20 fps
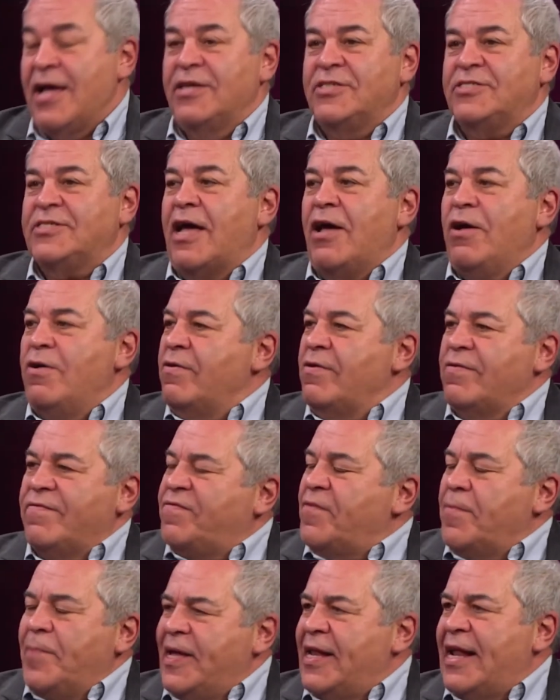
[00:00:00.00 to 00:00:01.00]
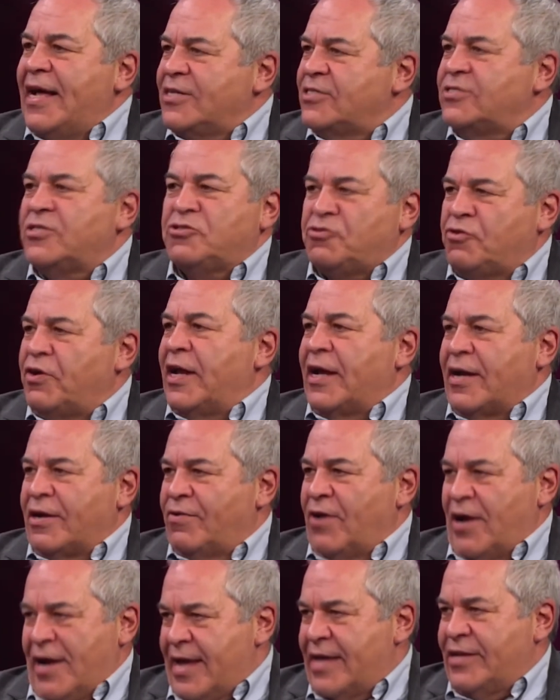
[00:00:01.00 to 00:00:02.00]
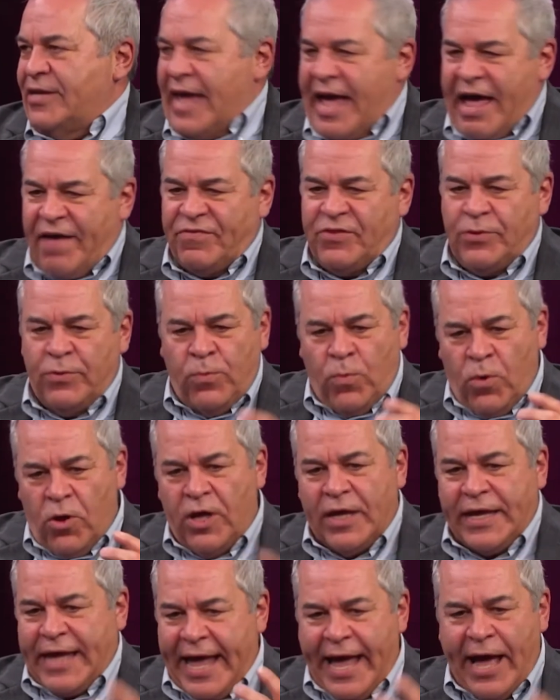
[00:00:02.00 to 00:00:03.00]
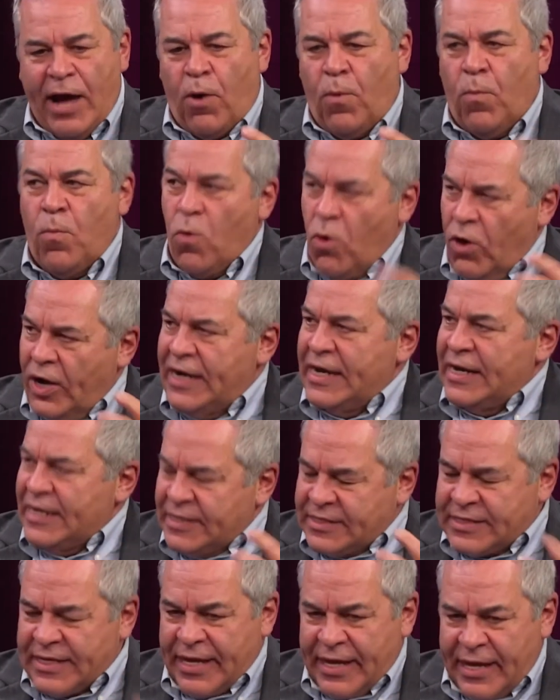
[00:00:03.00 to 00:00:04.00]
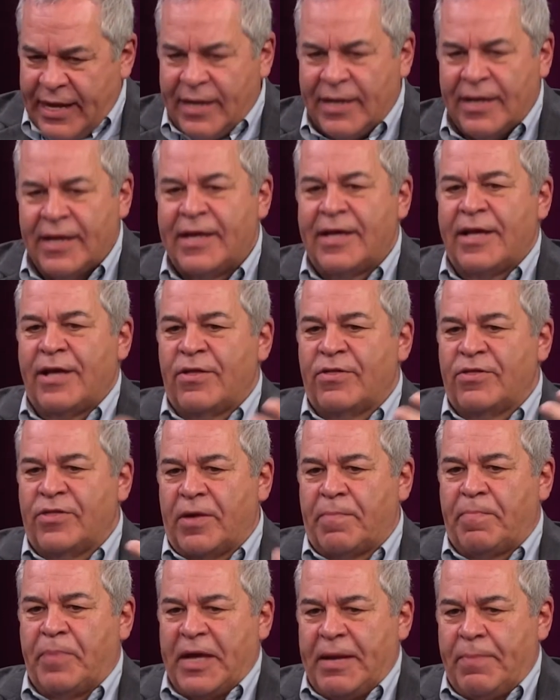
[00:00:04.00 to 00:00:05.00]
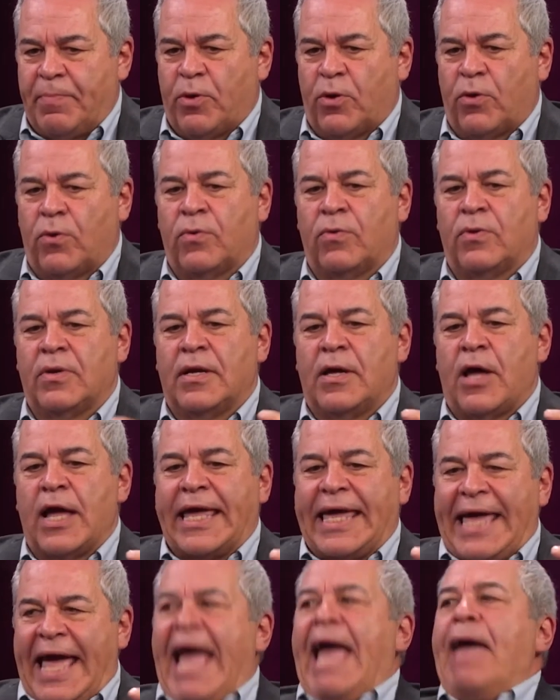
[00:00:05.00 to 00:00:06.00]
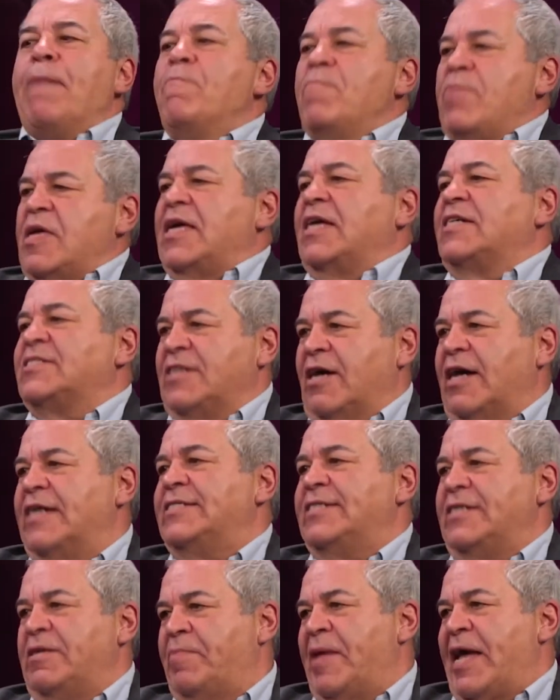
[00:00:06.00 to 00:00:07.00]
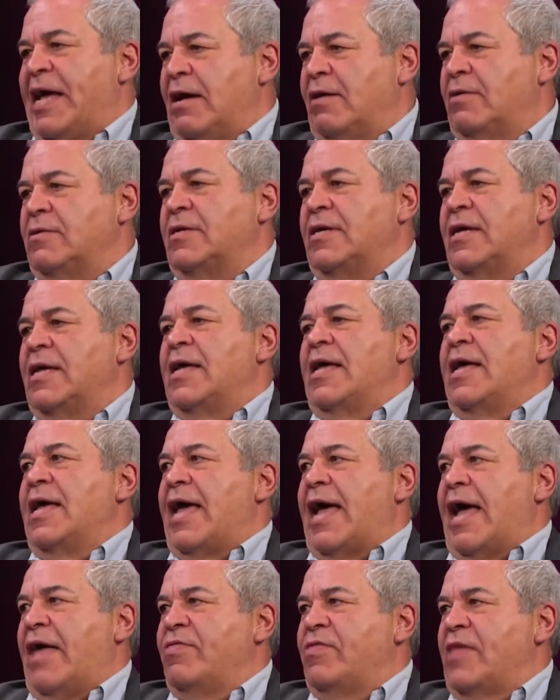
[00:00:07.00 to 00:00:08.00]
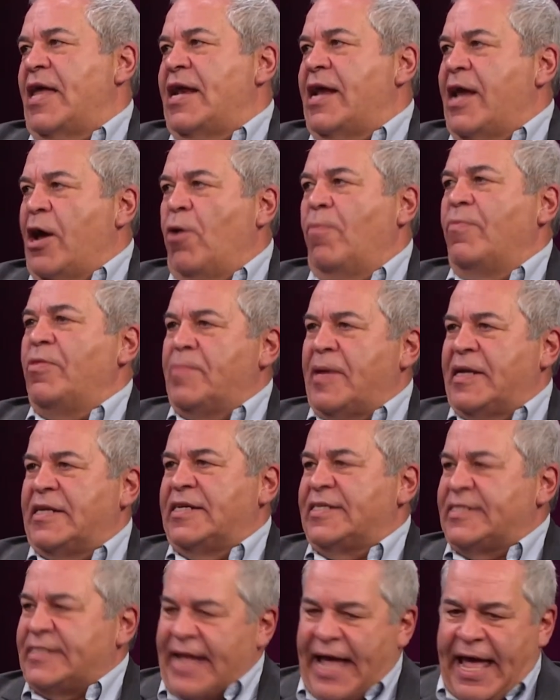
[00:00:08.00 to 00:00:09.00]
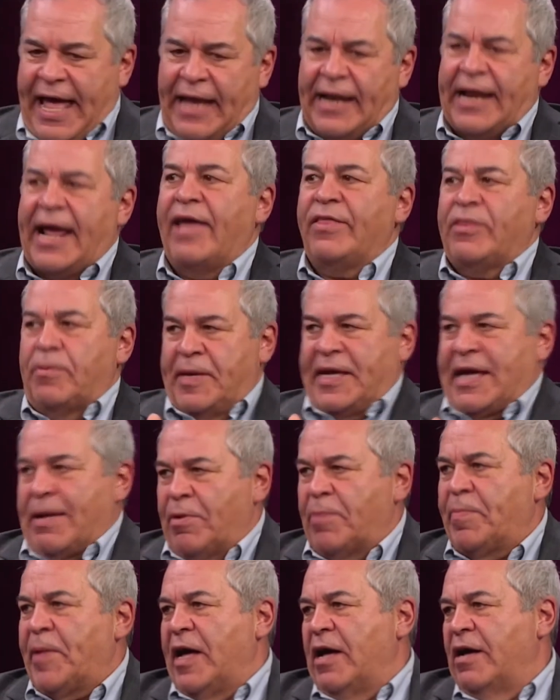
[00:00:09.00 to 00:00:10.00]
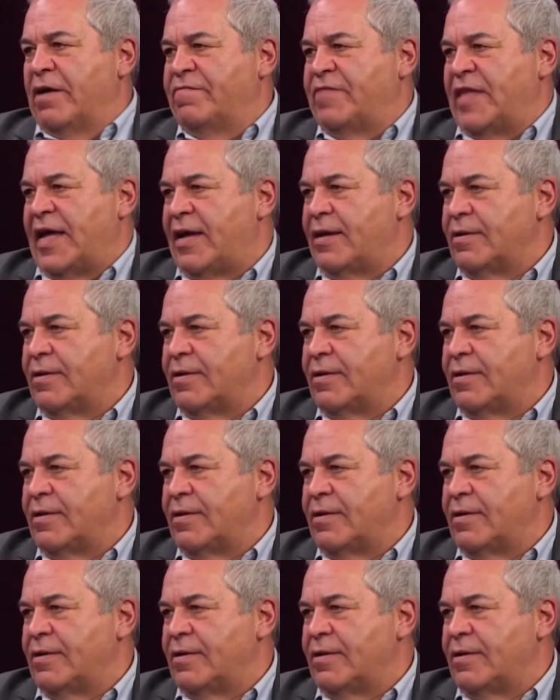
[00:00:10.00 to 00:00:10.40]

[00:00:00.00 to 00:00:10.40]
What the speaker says: So for me, that's the trick, right? You have to work out what it is it that people can be excited about and then help them understand how they become a part of that.